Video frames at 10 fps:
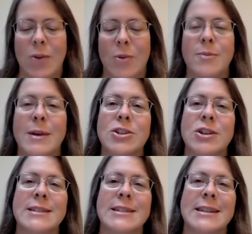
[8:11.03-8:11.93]
with much
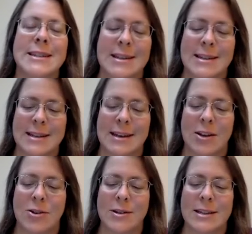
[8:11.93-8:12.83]
assistance and
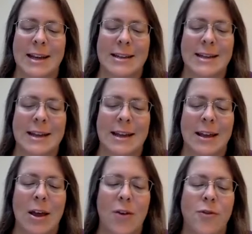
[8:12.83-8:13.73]
understanding
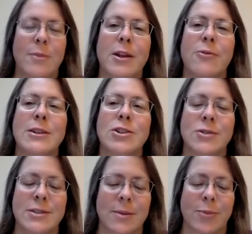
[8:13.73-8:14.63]
from the
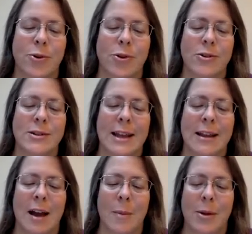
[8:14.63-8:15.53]
original supporters
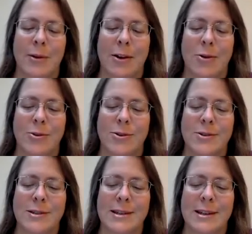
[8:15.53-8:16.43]
and copyright
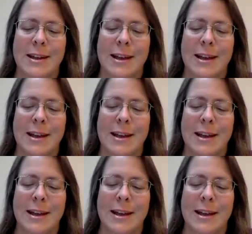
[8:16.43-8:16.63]
holders.